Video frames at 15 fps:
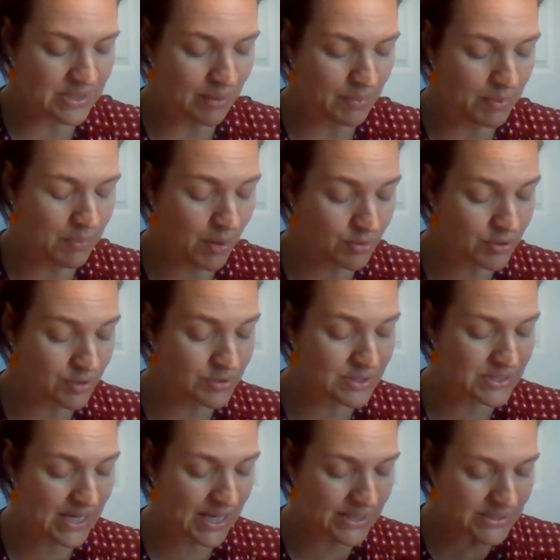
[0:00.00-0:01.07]
Yamamoto's
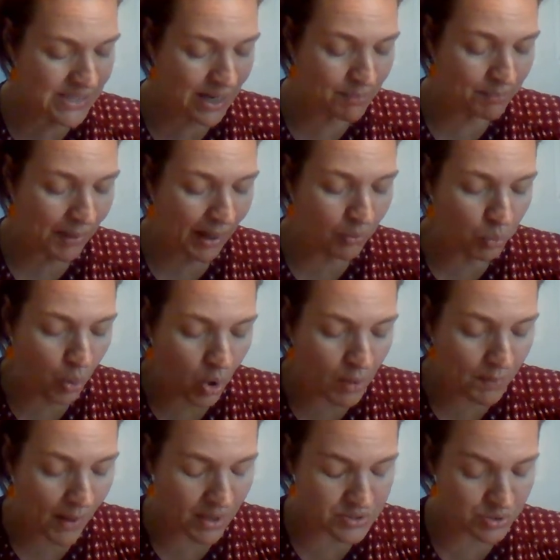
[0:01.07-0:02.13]
stand and buy war
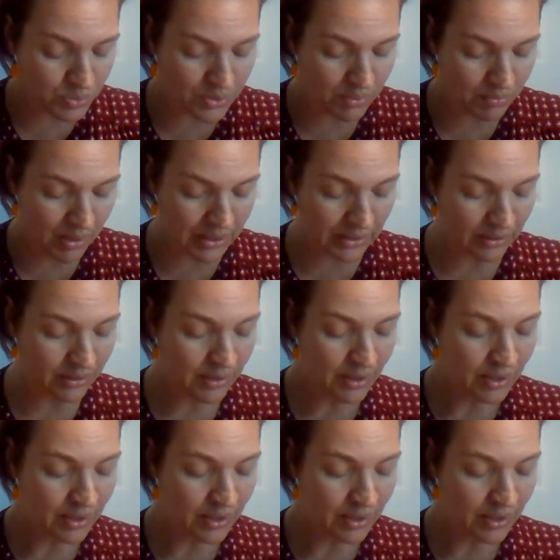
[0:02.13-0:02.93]
bonds with the money.